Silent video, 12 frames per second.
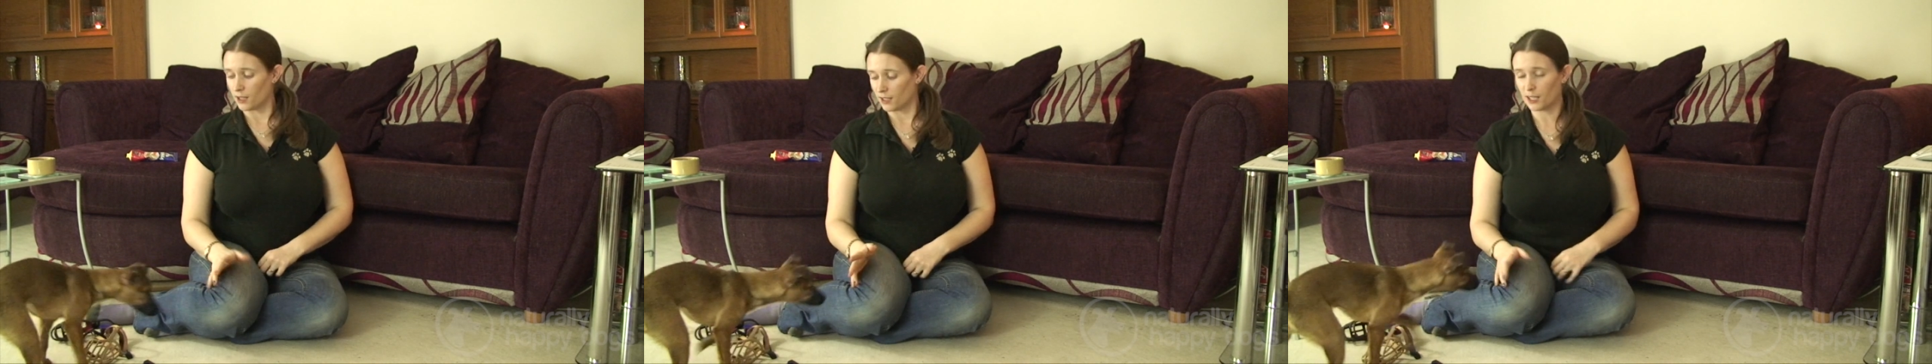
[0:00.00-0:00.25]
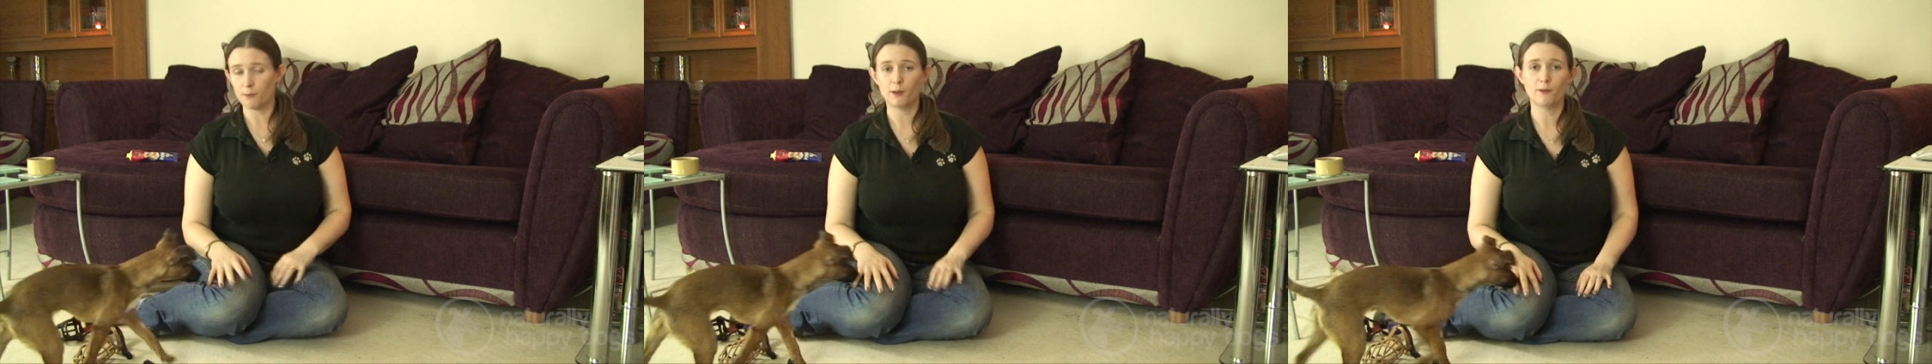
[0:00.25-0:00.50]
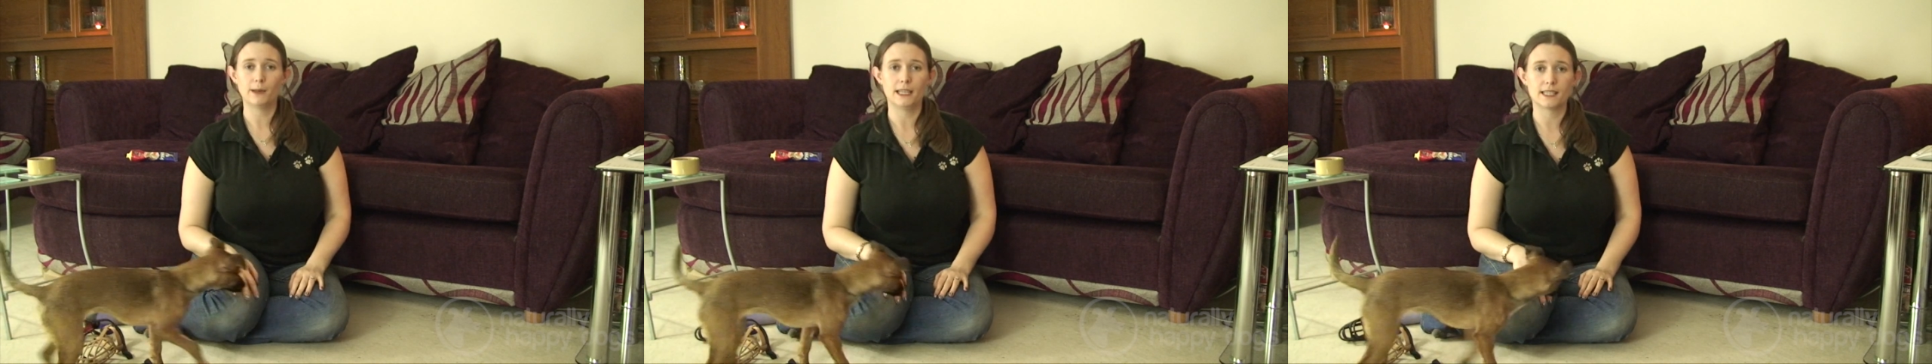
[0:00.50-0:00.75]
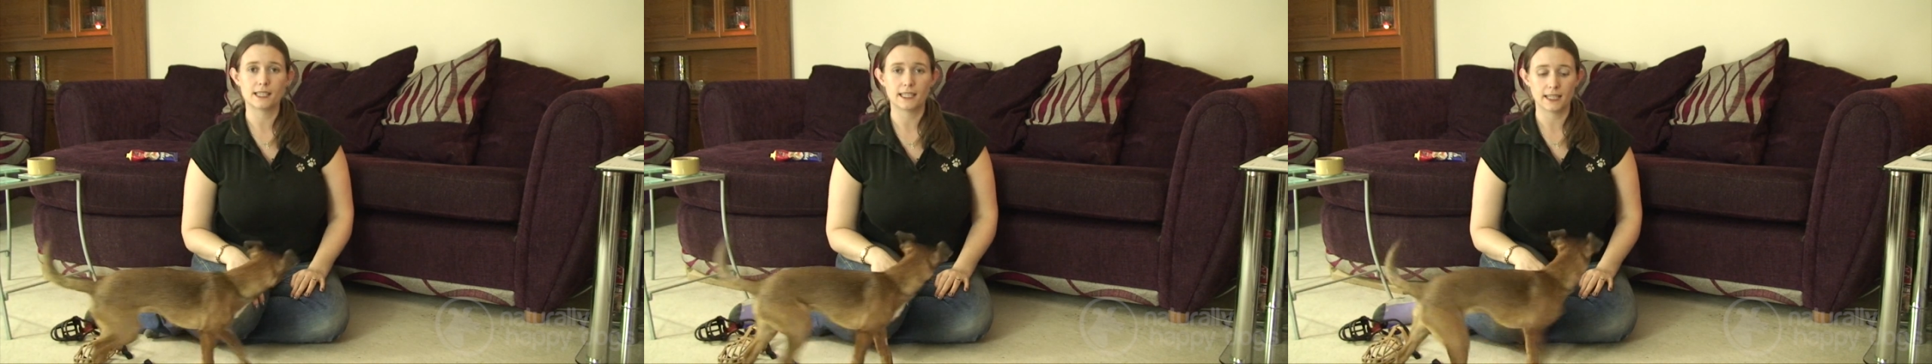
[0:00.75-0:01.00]
couple of
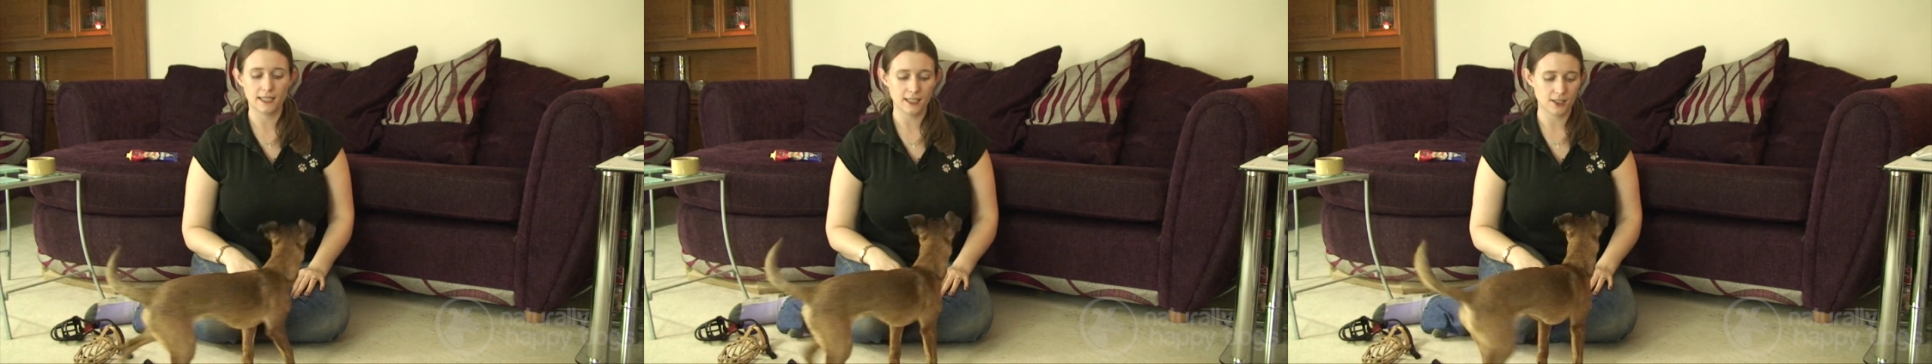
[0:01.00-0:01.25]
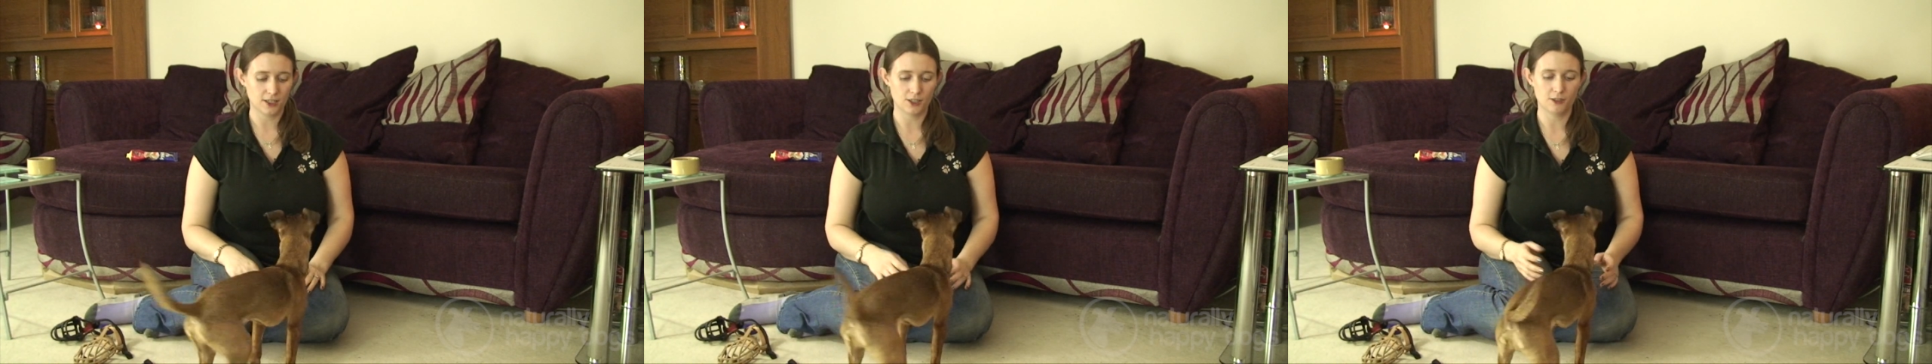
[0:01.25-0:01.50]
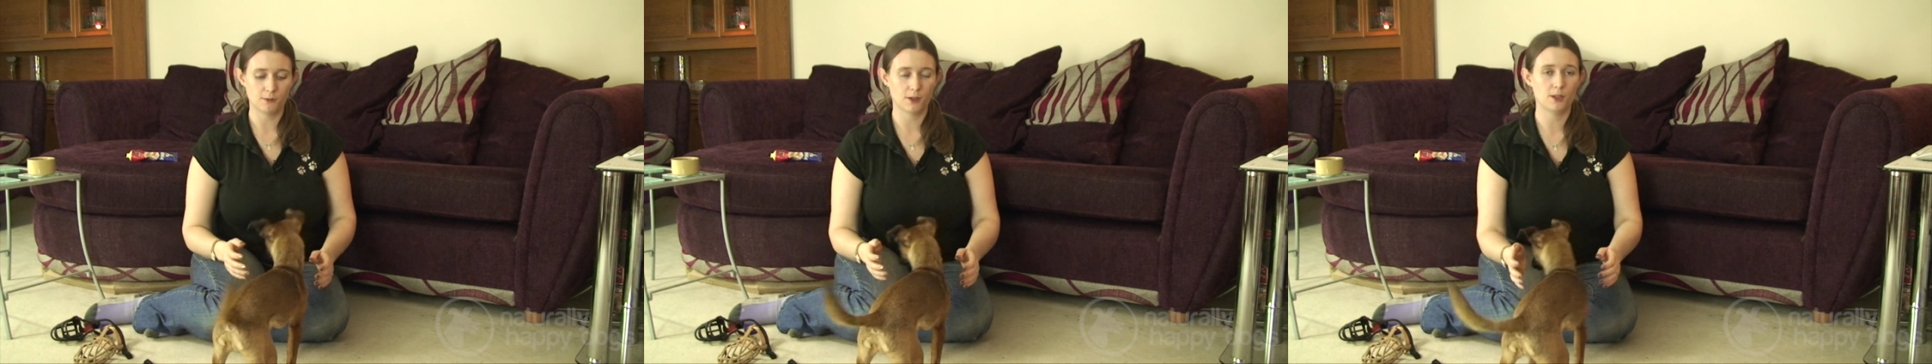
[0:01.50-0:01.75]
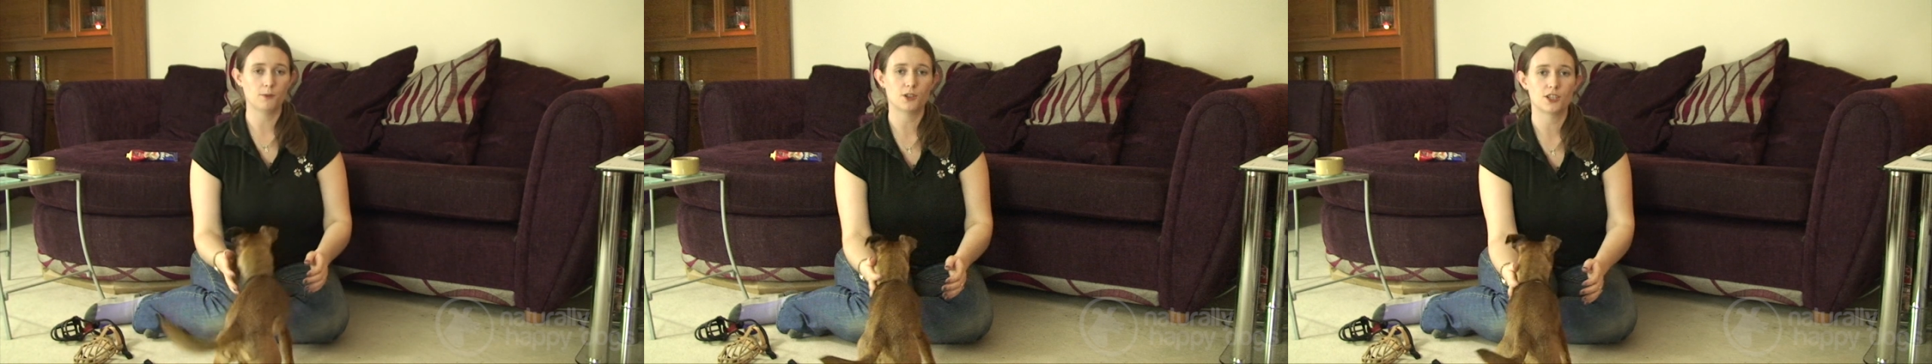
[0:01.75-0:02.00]
minutes a day. You can do it while
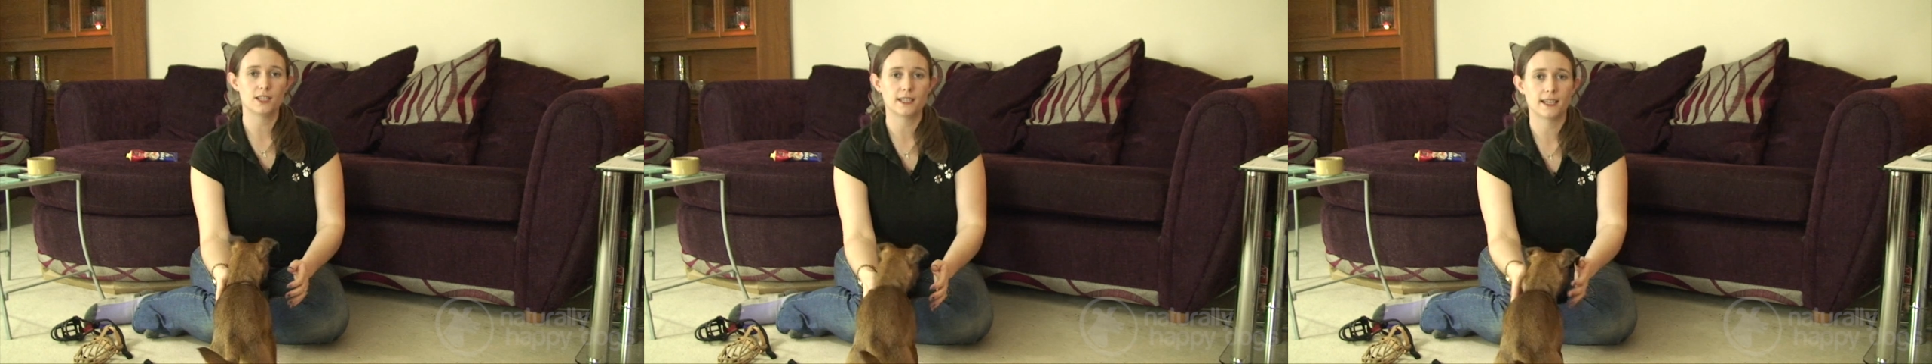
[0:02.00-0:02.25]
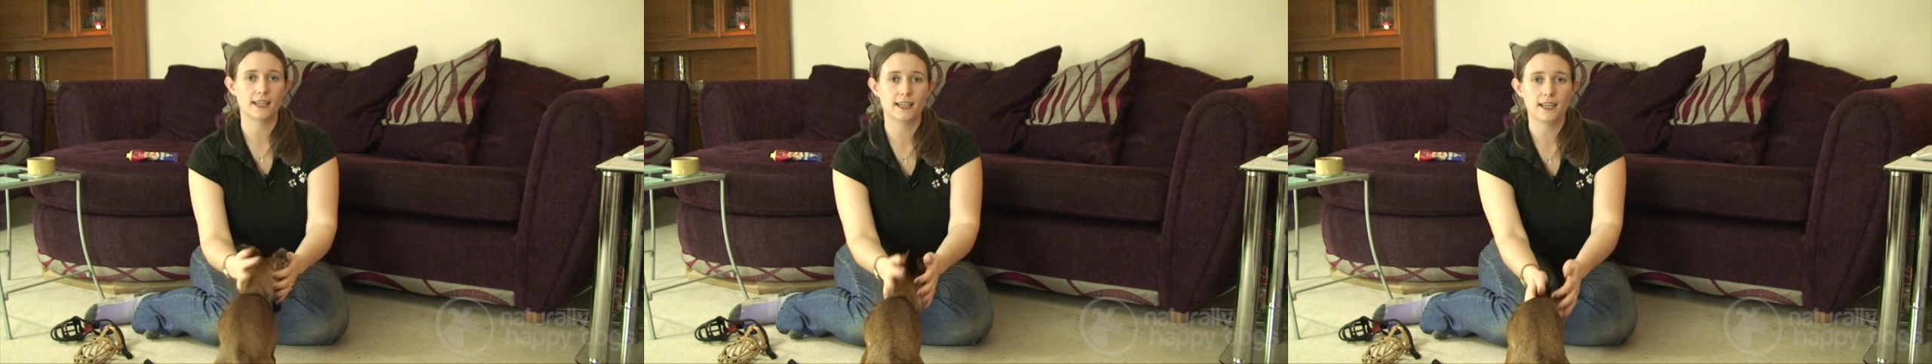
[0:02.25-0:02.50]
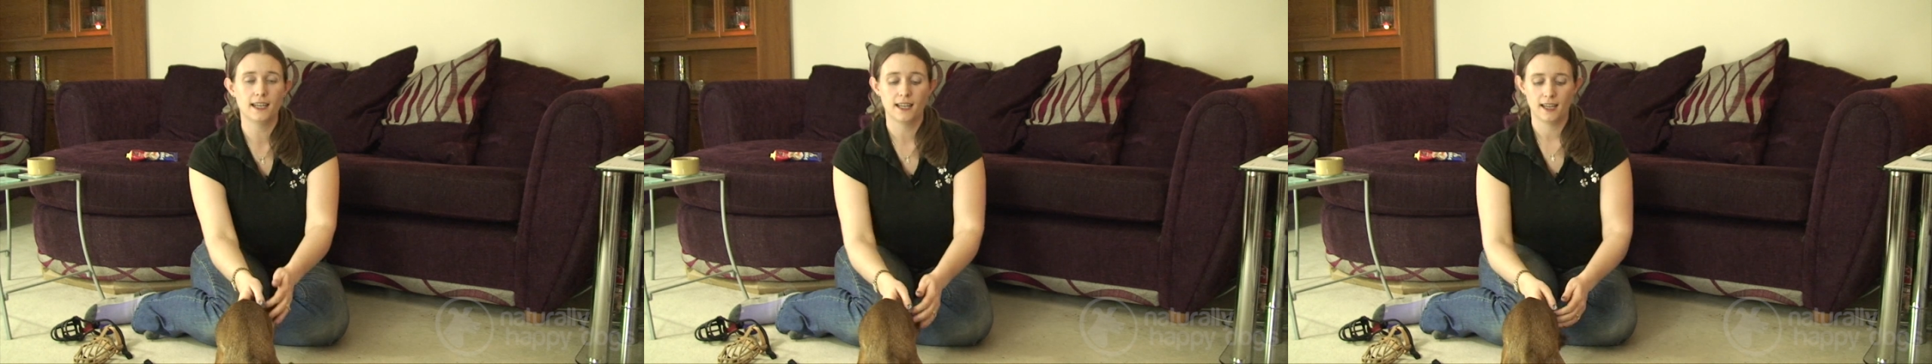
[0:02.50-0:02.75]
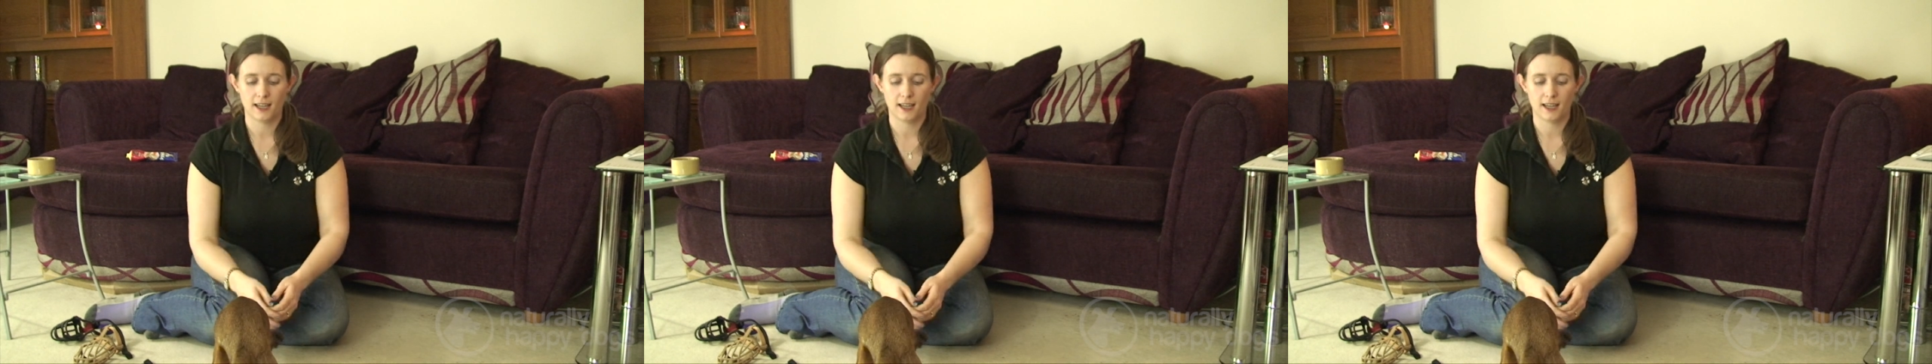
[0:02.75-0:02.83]
you're watching telly.